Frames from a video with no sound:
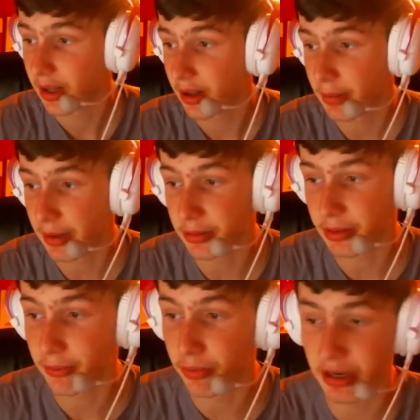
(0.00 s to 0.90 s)
be able to
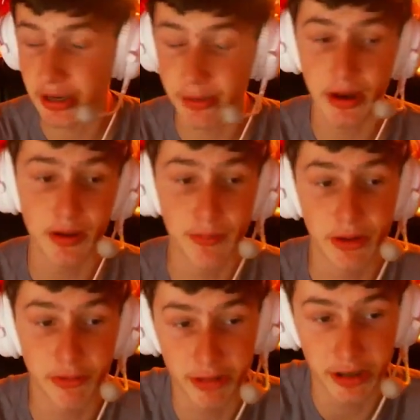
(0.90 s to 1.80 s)
bring him out and be
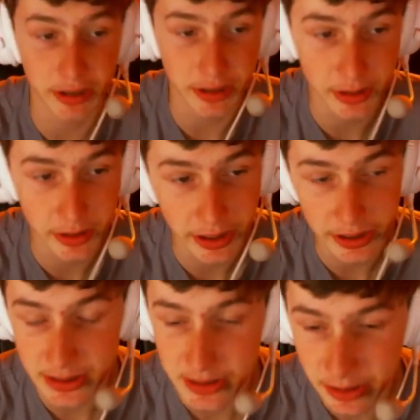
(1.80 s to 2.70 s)
really good
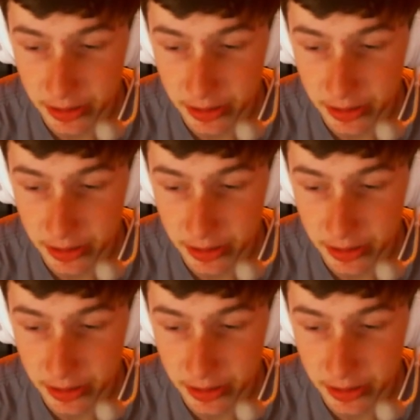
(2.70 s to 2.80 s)
ADC.